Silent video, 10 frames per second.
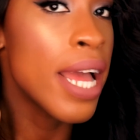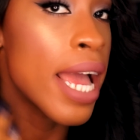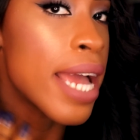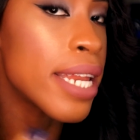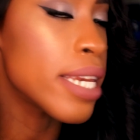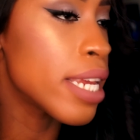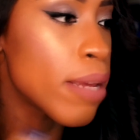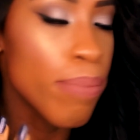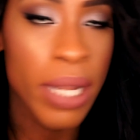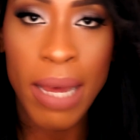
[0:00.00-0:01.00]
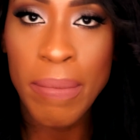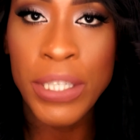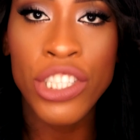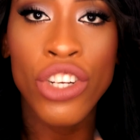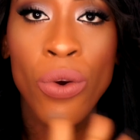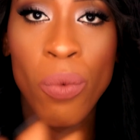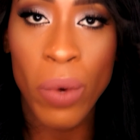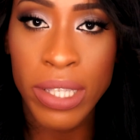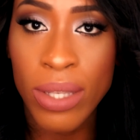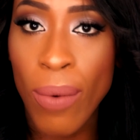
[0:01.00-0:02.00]
any blemish or
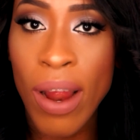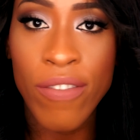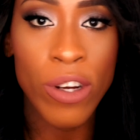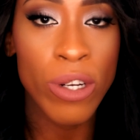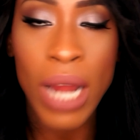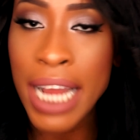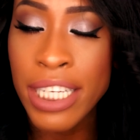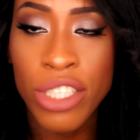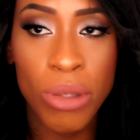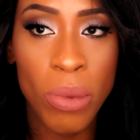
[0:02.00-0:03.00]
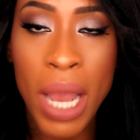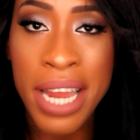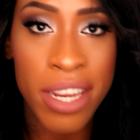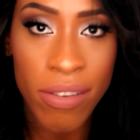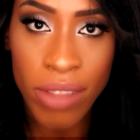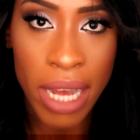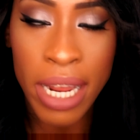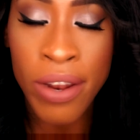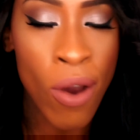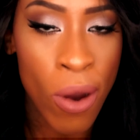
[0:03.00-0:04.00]
whatsoever. I didn't do any of
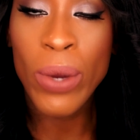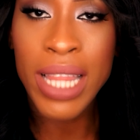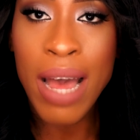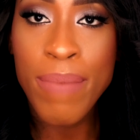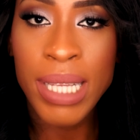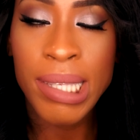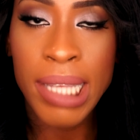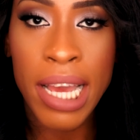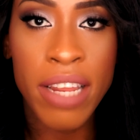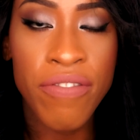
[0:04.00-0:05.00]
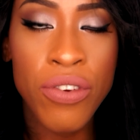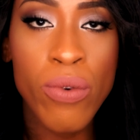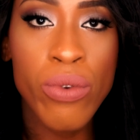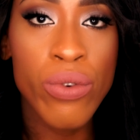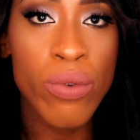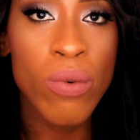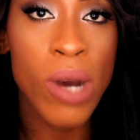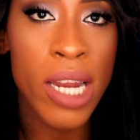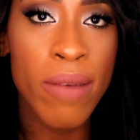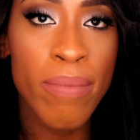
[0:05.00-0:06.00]
that at all. With that being said, if you do
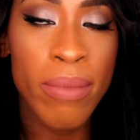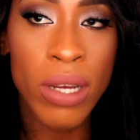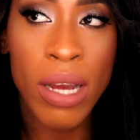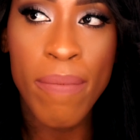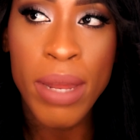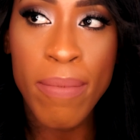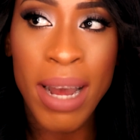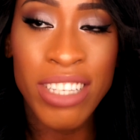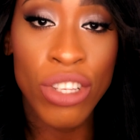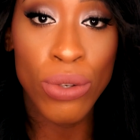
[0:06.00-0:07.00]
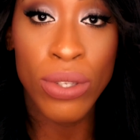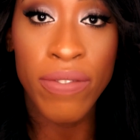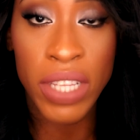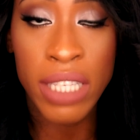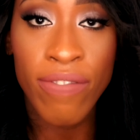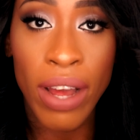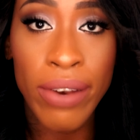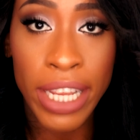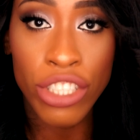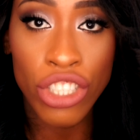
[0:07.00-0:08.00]
want to uh, minimize the use of this
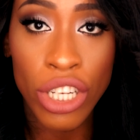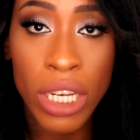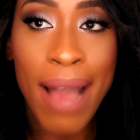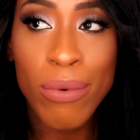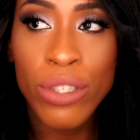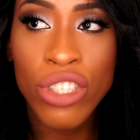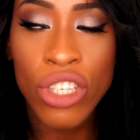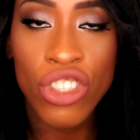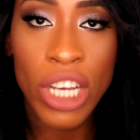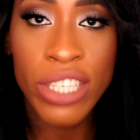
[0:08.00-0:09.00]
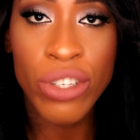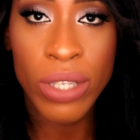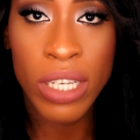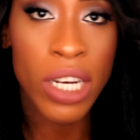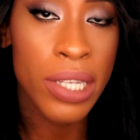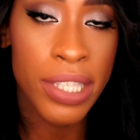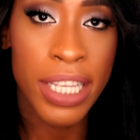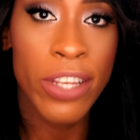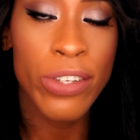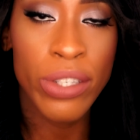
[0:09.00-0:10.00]
foundation, I would suggest using a
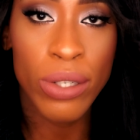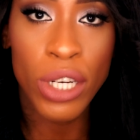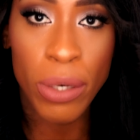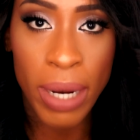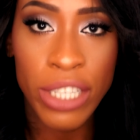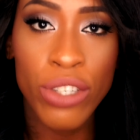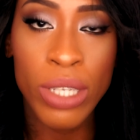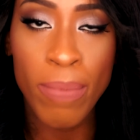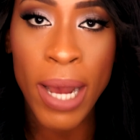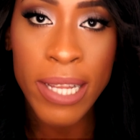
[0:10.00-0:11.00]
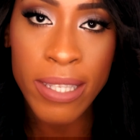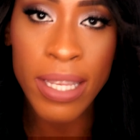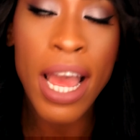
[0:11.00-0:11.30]
concealer to correct your spots